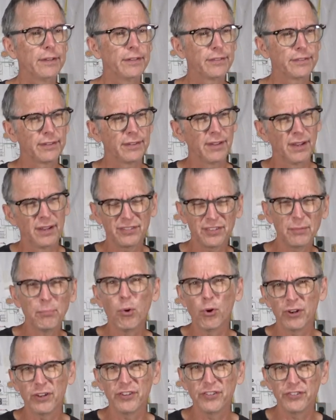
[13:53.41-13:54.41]
uh, some
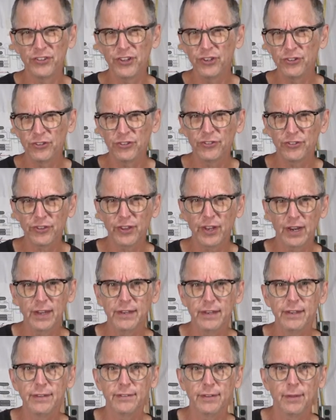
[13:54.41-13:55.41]
more decisions that I
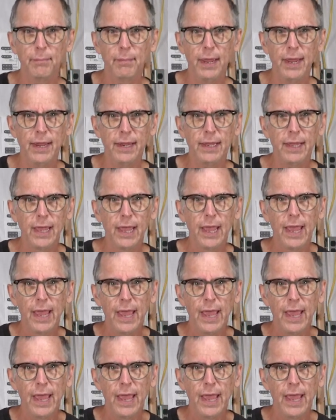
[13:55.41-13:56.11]
need to make